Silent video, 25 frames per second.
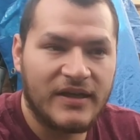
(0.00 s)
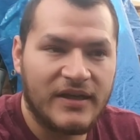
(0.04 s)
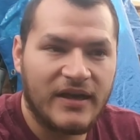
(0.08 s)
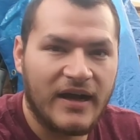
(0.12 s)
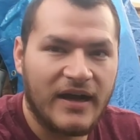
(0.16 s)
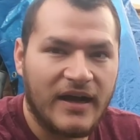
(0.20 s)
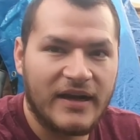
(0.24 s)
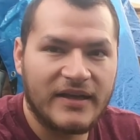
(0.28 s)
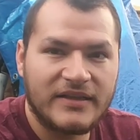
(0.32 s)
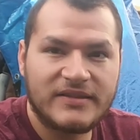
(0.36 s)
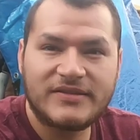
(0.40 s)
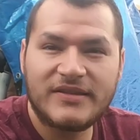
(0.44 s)

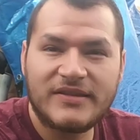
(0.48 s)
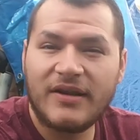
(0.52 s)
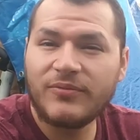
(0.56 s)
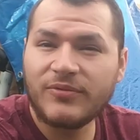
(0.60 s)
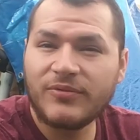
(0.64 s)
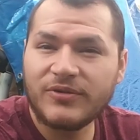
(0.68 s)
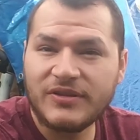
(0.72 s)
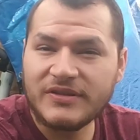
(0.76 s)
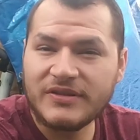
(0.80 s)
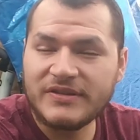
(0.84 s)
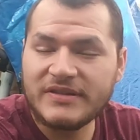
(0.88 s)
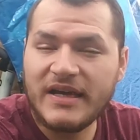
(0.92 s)
It's not
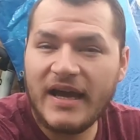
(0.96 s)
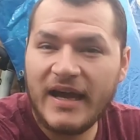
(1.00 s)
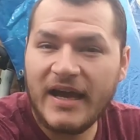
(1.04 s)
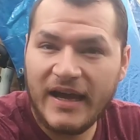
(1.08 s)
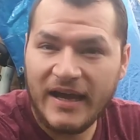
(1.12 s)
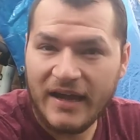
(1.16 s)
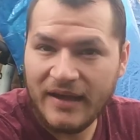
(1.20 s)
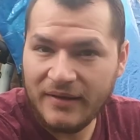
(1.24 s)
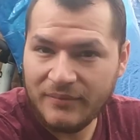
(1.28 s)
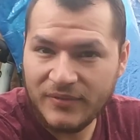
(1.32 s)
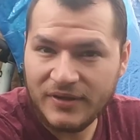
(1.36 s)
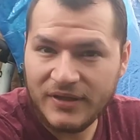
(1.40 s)
worth the
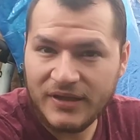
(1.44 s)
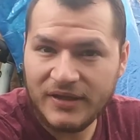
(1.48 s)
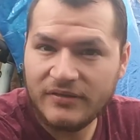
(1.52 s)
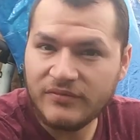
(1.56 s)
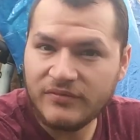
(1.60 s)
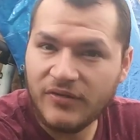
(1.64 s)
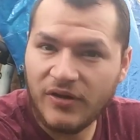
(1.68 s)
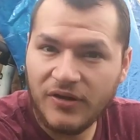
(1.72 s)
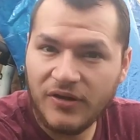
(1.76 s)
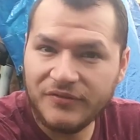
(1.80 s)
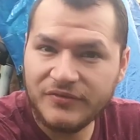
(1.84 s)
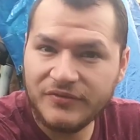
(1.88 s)
time
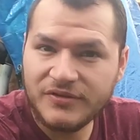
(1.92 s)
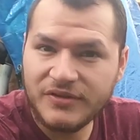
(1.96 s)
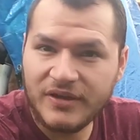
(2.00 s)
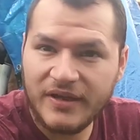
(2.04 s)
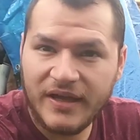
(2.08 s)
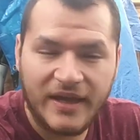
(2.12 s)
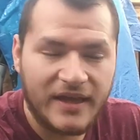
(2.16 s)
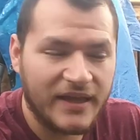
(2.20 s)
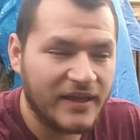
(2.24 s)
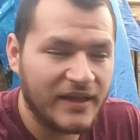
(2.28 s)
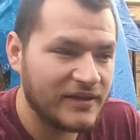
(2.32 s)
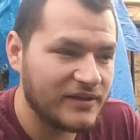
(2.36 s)
involved.
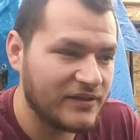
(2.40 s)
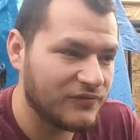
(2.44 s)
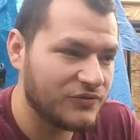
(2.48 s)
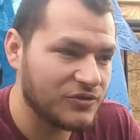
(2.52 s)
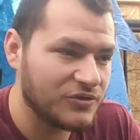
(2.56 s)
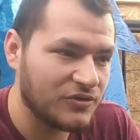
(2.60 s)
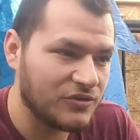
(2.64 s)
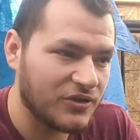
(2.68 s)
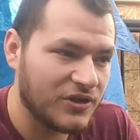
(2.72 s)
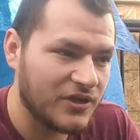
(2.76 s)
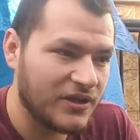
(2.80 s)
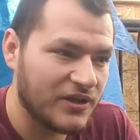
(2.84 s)
And if
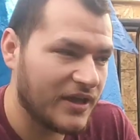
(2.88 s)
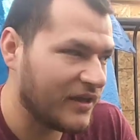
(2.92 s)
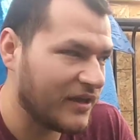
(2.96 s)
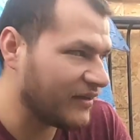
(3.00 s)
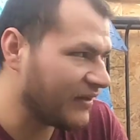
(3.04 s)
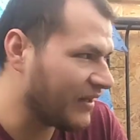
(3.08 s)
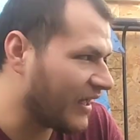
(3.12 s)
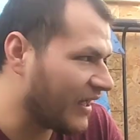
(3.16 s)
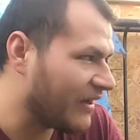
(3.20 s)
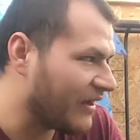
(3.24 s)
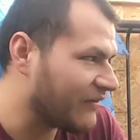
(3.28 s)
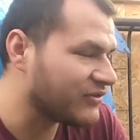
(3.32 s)
you're looking
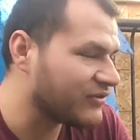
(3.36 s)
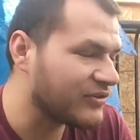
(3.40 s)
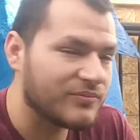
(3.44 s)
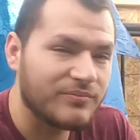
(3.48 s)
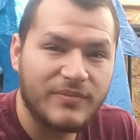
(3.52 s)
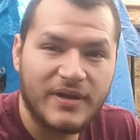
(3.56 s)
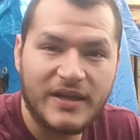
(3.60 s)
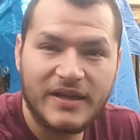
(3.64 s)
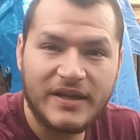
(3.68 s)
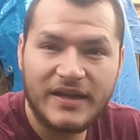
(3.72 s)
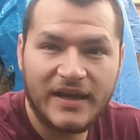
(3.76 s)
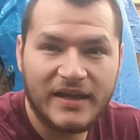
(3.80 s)
at after
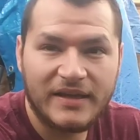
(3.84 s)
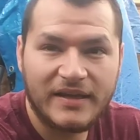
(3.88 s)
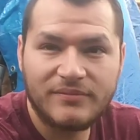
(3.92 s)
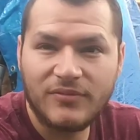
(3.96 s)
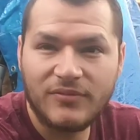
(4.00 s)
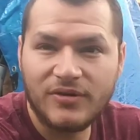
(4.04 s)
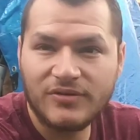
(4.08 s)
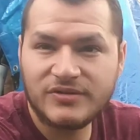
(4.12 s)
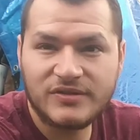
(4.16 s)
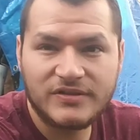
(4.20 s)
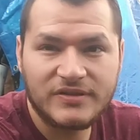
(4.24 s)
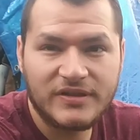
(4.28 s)
midnight,
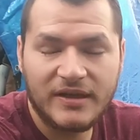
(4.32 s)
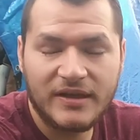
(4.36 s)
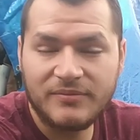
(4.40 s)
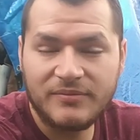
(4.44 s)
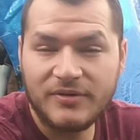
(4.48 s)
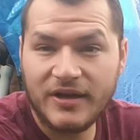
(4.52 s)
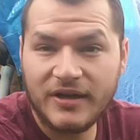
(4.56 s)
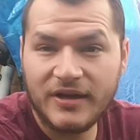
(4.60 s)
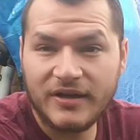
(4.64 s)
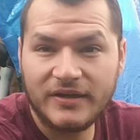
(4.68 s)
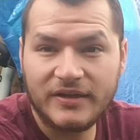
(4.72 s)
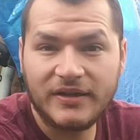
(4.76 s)
most of the time you're
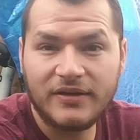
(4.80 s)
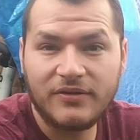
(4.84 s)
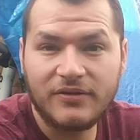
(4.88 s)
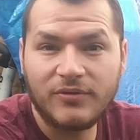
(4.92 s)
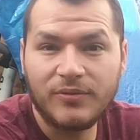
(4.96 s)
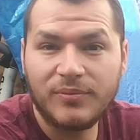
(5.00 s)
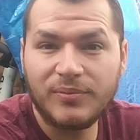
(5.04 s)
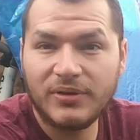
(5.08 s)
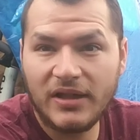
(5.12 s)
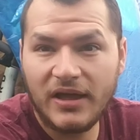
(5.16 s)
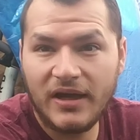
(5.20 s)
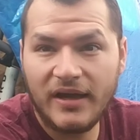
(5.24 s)
not gonna get a
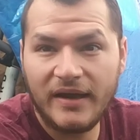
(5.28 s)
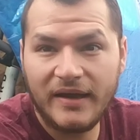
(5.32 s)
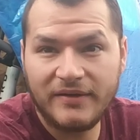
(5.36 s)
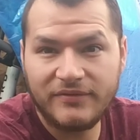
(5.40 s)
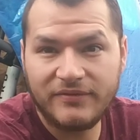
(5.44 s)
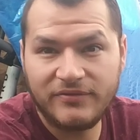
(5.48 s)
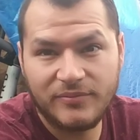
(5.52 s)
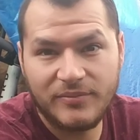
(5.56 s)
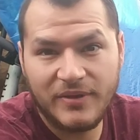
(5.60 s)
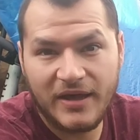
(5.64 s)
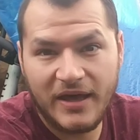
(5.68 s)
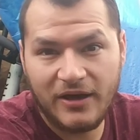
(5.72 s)
reply
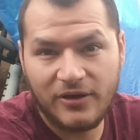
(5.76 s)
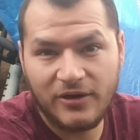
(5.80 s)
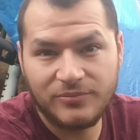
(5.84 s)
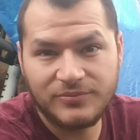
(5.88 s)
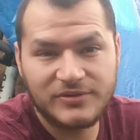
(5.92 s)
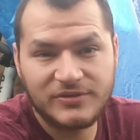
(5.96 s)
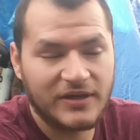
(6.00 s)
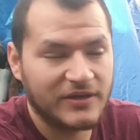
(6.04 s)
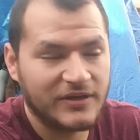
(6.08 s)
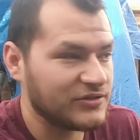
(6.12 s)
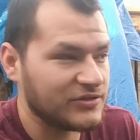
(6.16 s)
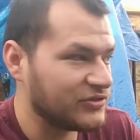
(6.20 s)
from the help
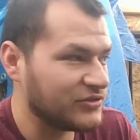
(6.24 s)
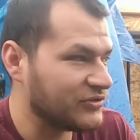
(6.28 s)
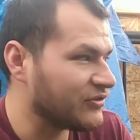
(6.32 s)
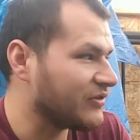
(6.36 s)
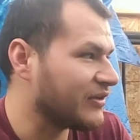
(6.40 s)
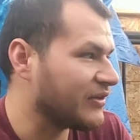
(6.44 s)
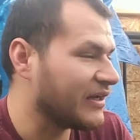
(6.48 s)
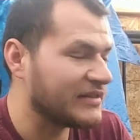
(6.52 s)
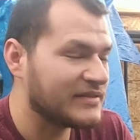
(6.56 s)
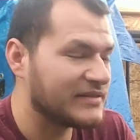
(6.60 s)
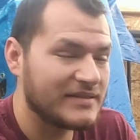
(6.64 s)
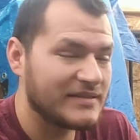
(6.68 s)
section until
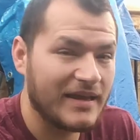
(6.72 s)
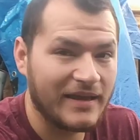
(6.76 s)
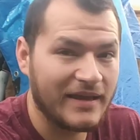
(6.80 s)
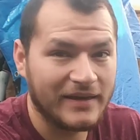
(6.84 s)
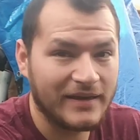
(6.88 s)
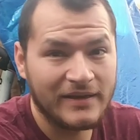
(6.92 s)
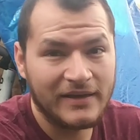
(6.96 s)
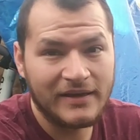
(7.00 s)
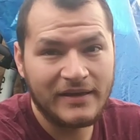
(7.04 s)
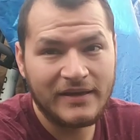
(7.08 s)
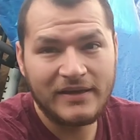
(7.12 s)
the next day.